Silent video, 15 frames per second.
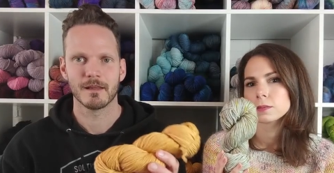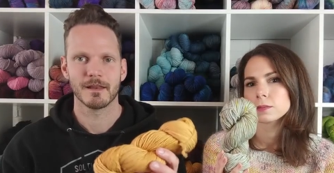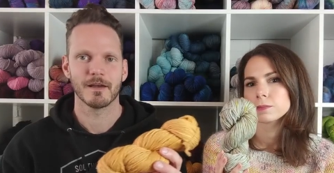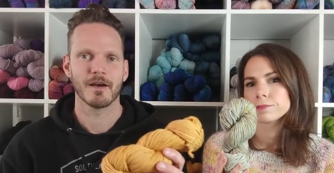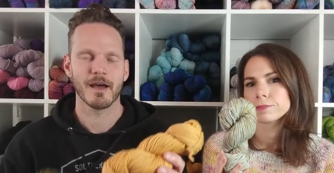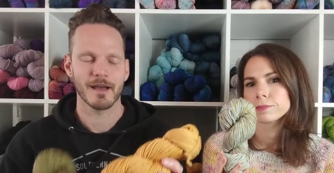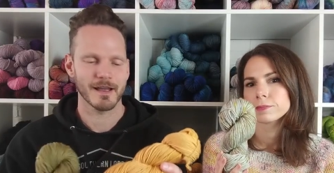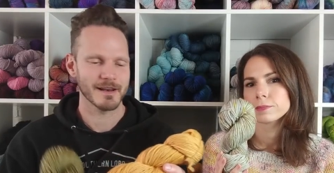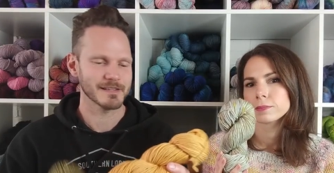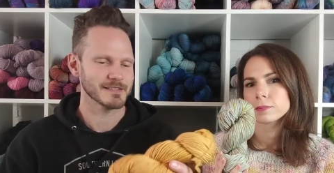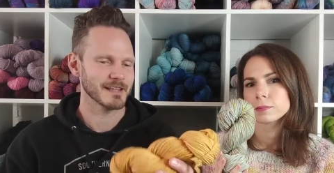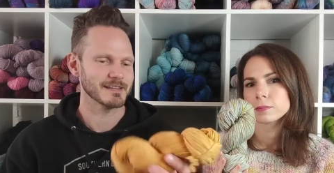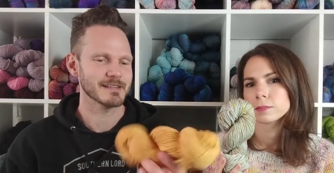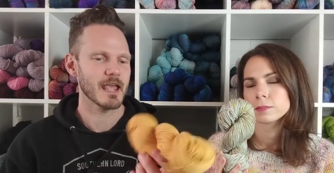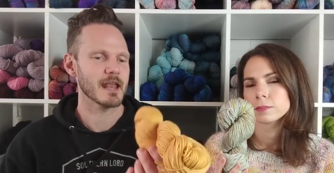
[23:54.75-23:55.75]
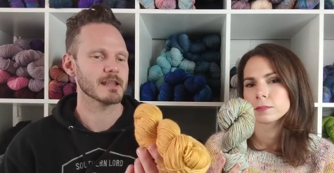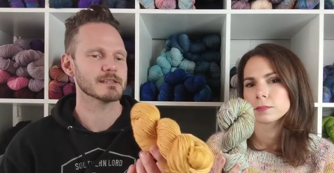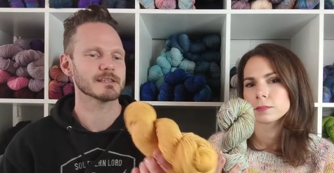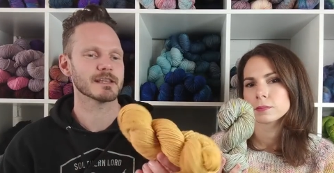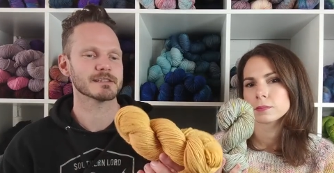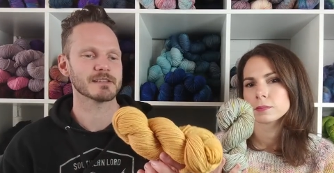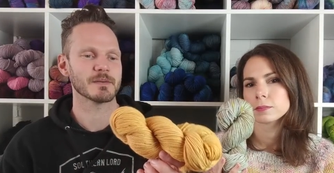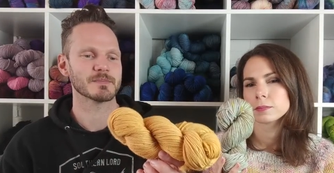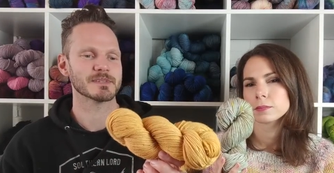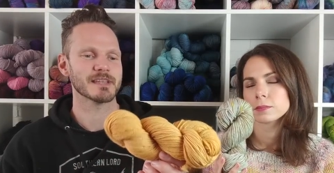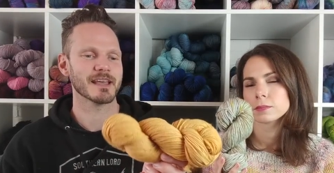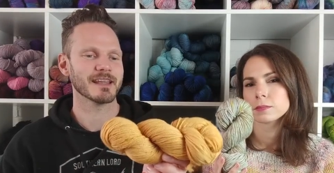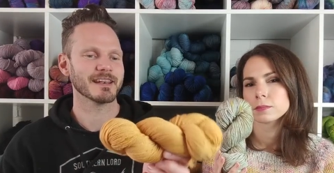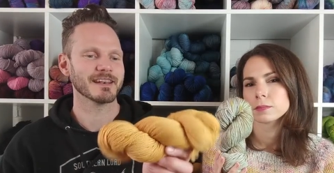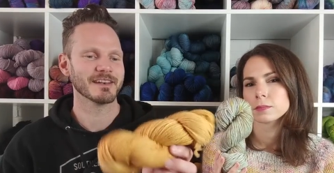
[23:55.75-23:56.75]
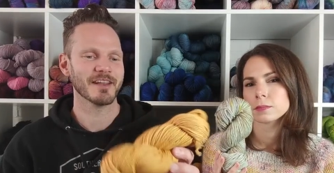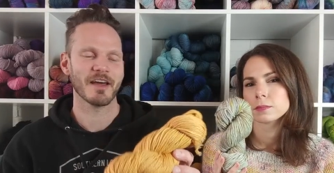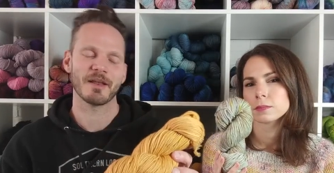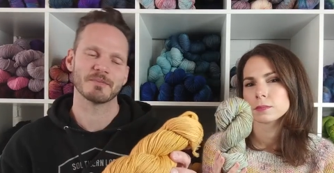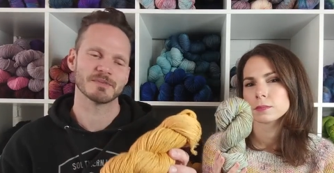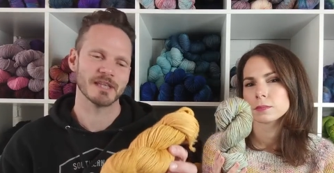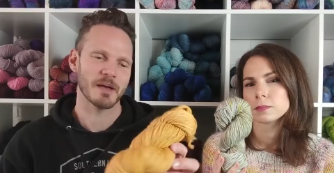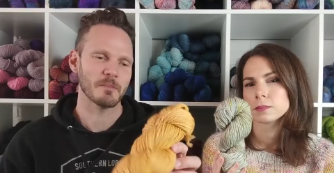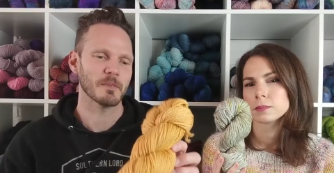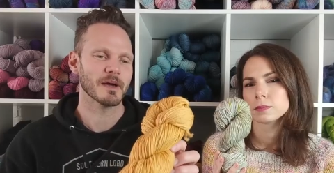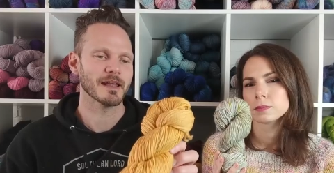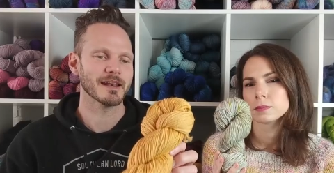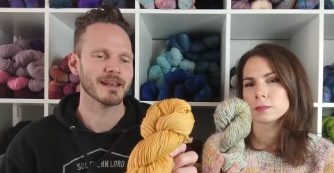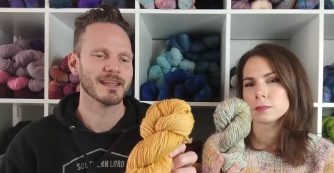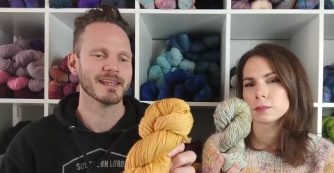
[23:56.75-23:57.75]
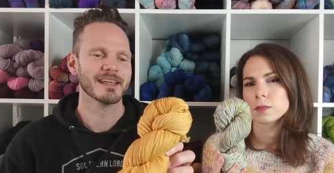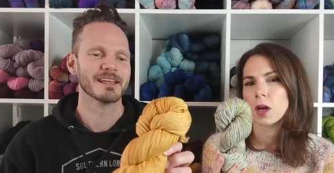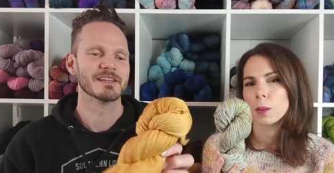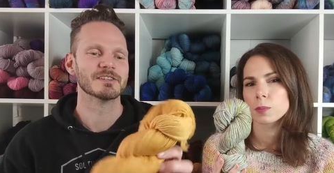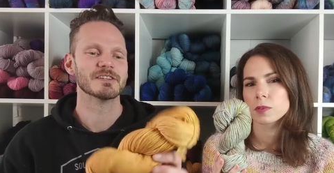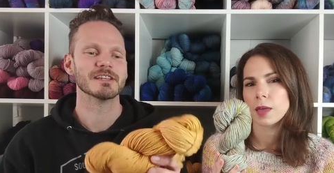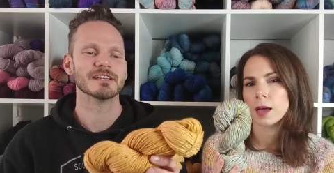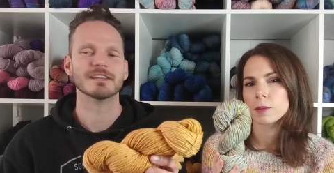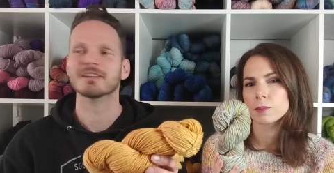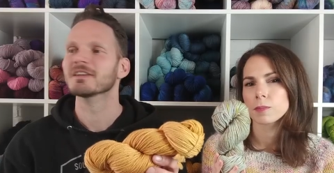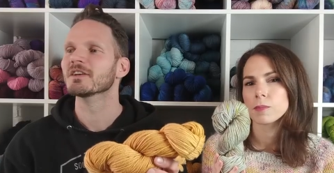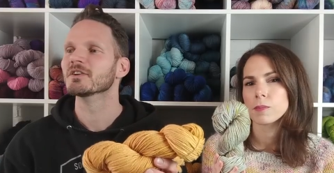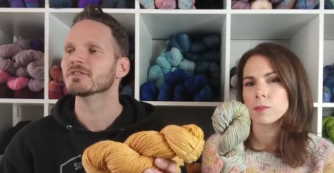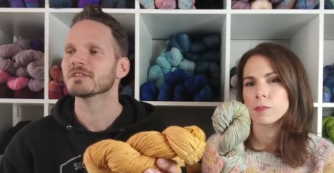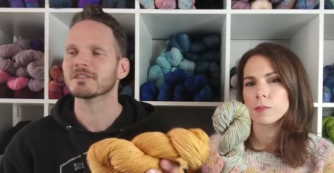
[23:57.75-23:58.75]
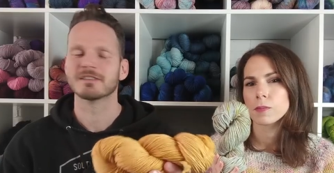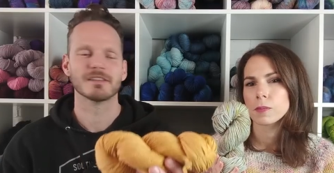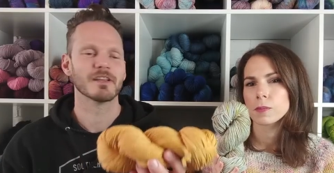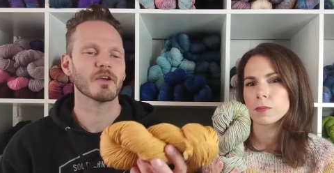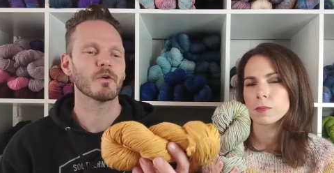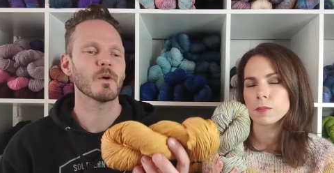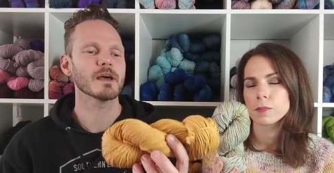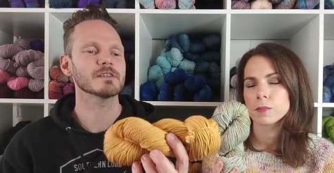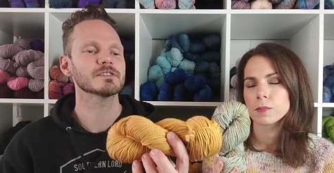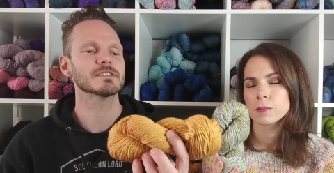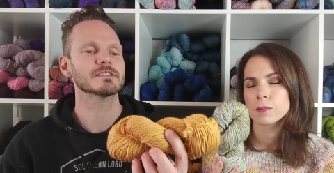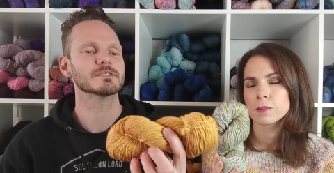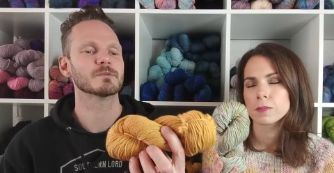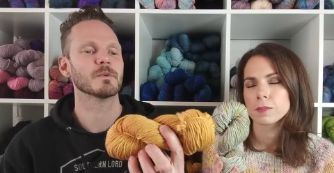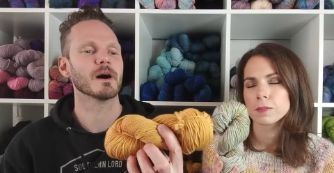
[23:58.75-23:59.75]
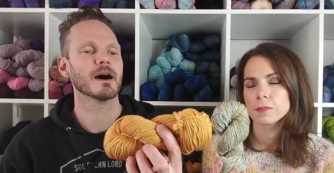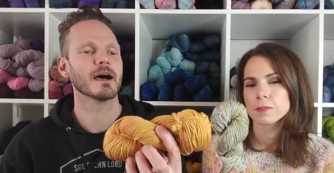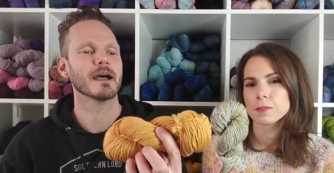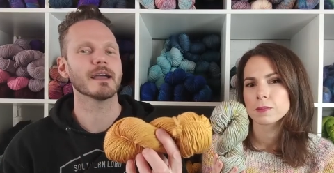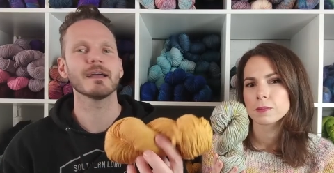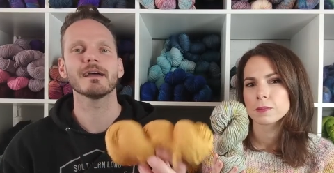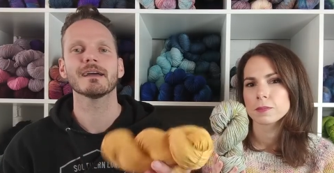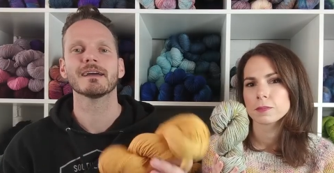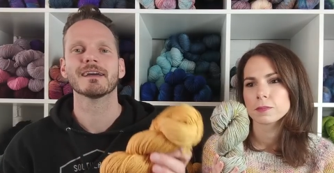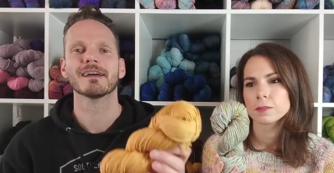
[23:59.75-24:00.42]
Speaker 1: Now I gotta say, Tanis gets upset, not upset, but upset. she she questions why